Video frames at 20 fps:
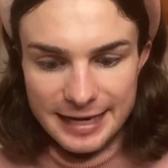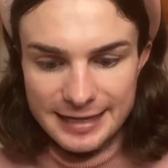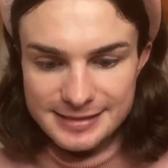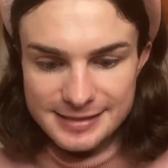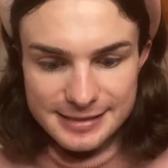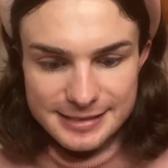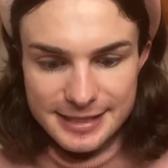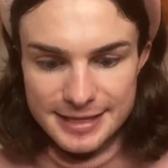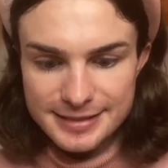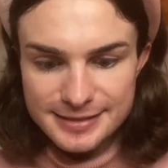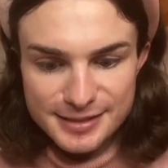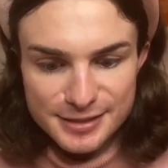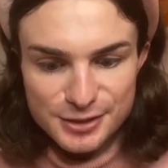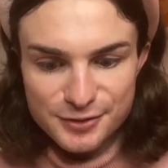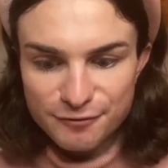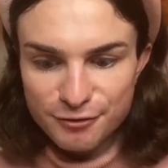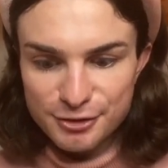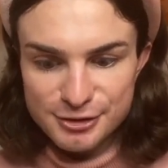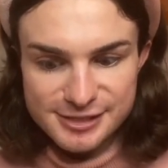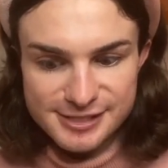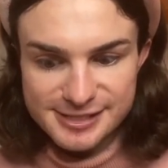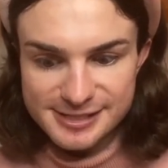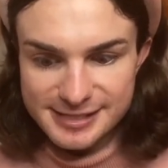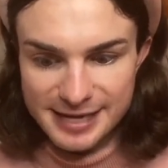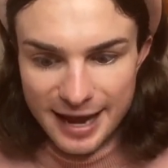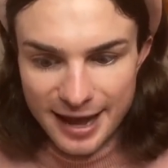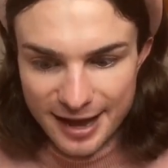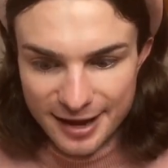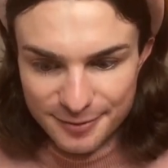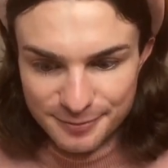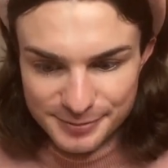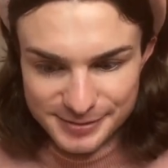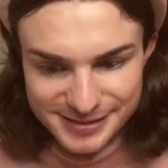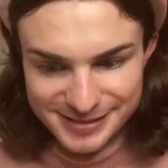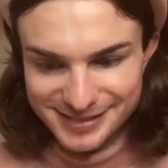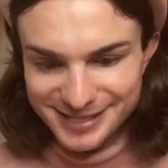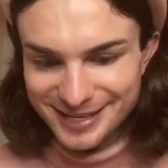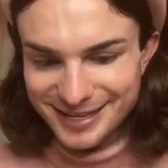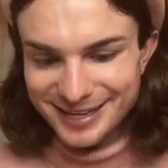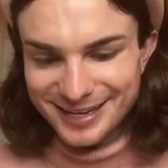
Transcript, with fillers: as it takes its first steps.